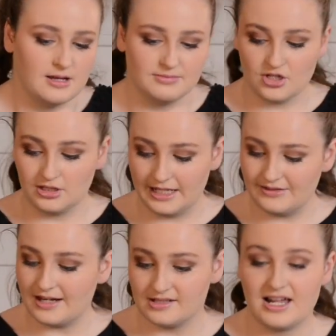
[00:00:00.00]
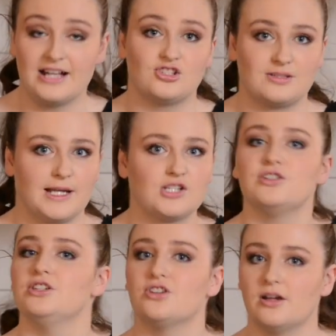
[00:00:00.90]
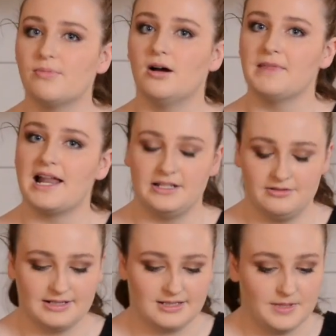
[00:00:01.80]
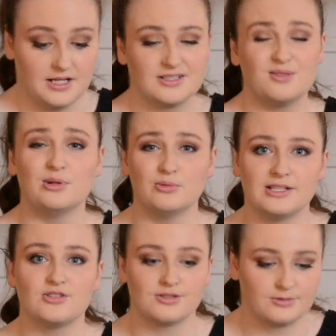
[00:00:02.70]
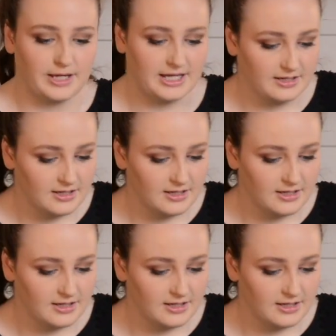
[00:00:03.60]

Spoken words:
So leave that aside. Just make sure you don't pop that in your recipe because it will be too sweet.